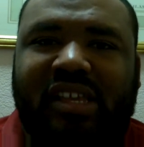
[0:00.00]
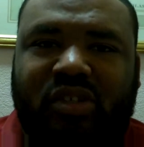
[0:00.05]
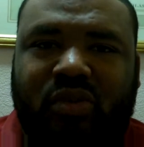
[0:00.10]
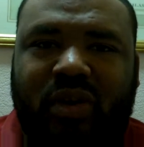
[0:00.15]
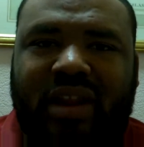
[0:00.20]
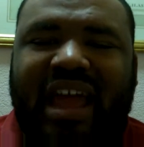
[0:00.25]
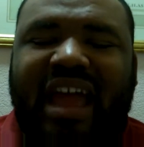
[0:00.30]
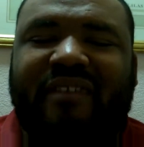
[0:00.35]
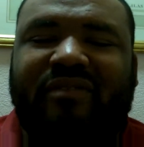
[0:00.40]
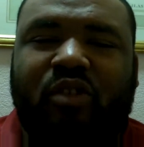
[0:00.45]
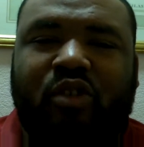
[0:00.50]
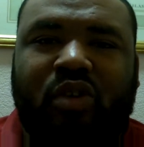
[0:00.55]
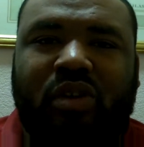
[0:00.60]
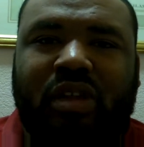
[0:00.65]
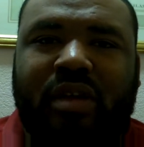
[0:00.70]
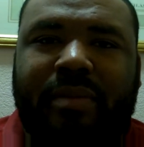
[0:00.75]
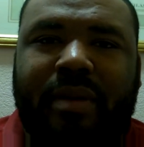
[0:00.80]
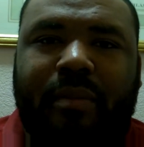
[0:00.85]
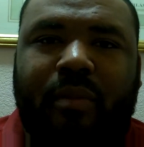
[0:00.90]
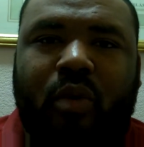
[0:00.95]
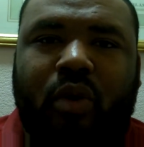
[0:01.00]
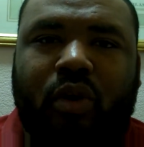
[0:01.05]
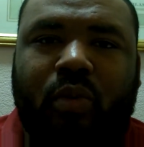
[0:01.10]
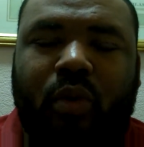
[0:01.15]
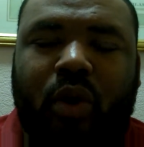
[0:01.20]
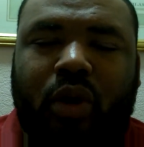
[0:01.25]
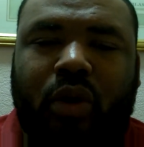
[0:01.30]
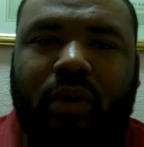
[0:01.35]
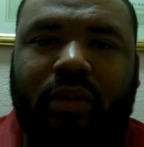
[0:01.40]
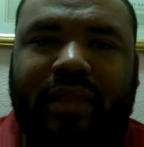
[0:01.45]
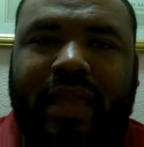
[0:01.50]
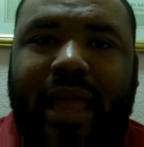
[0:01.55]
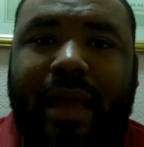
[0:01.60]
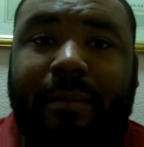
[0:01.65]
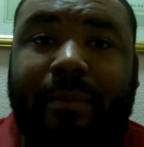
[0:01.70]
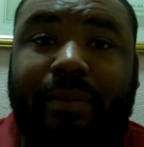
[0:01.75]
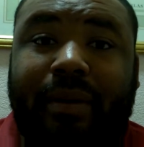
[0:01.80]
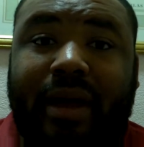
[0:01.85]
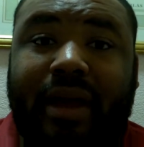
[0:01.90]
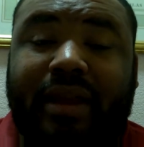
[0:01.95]
He's going to have to do a little bit more to work on
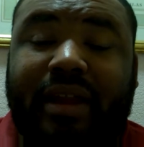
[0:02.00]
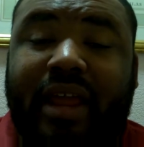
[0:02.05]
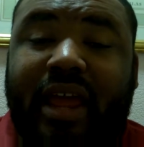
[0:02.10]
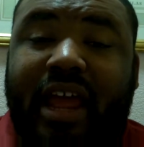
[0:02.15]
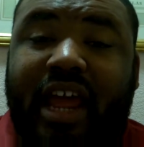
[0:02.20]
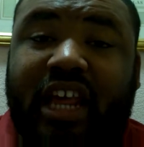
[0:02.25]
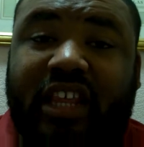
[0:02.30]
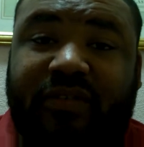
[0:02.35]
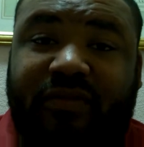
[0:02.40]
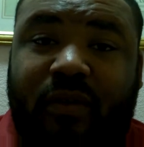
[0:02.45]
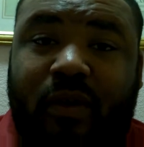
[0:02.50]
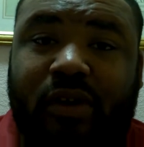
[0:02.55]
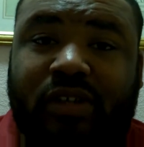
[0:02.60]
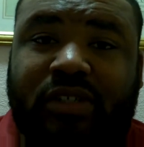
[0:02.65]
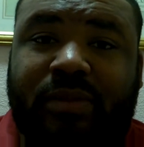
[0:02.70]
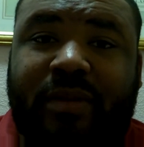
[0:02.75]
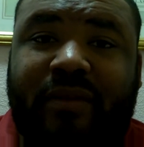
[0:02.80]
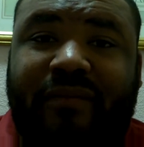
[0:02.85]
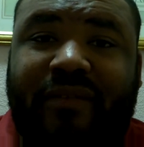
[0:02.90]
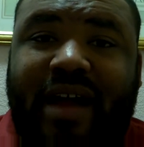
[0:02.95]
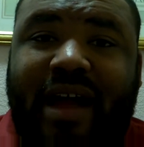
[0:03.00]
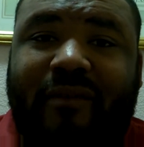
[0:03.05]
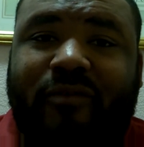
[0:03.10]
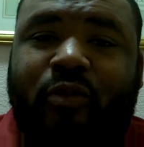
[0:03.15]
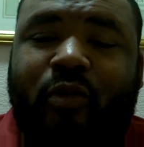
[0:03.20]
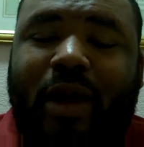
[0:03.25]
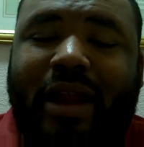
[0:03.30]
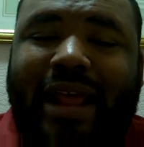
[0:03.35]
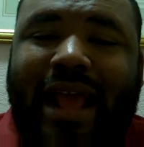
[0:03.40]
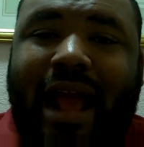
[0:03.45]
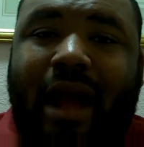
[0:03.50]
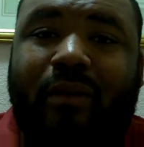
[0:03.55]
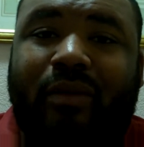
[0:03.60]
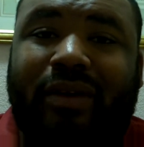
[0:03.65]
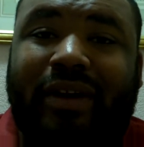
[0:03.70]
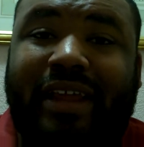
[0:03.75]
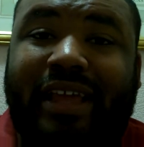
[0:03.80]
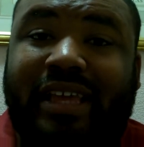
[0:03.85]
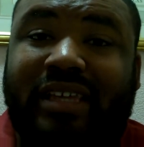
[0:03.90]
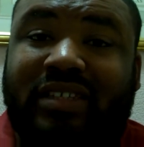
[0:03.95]
that. But as far as number five, Dwight
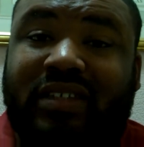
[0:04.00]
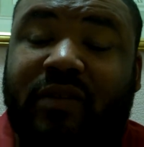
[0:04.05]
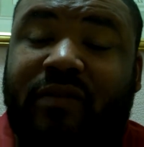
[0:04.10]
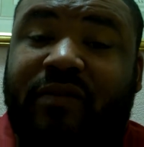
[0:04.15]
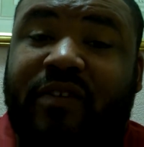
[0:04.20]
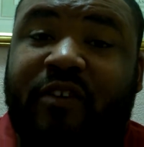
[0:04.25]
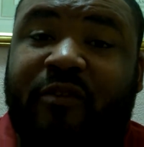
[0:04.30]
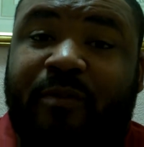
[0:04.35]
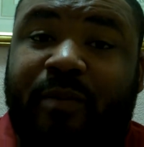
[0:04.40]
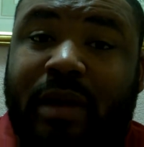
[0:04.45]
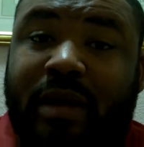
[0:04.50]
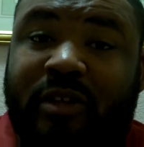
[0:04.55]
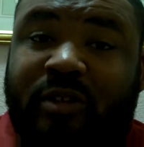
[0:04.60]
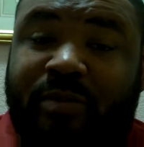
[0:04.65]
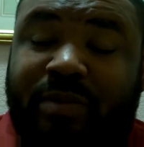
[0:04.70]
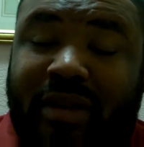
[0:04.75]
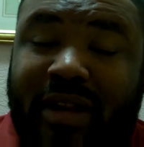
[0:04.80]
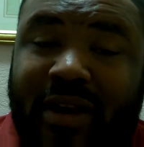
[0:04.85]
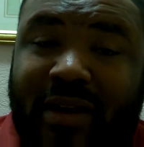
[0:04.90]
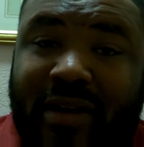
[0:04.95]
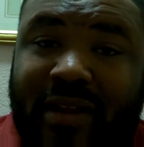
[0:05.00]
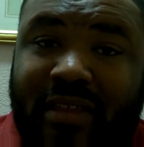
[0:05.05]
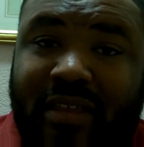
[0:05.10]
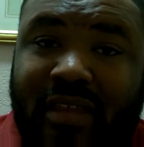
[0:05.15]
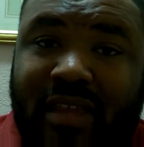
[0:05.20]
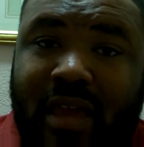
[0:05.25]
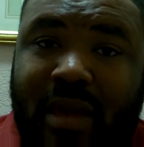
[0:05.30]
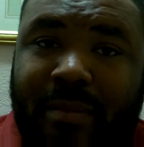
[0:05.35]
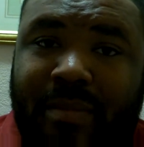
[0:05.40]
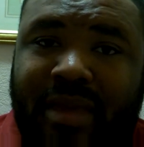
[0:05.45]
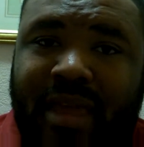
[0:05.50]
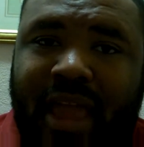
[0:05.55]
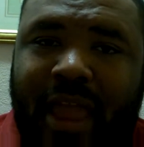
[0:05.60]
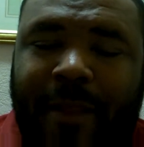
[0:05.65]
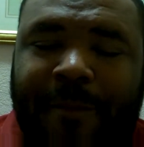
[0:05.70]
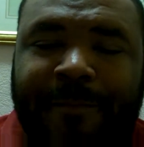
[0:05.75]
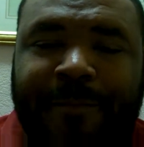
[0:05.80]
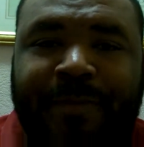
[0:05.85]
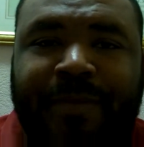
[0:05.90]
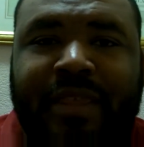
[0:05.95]
Howard is the fifth best player in the
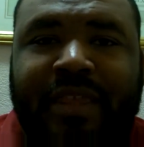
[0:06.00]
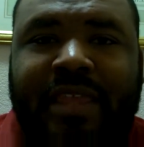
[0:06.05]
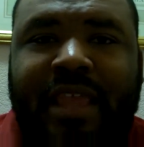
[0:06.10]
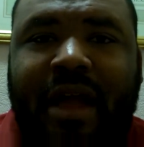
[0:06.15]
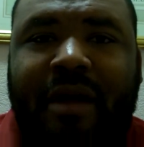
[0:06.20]
NBA.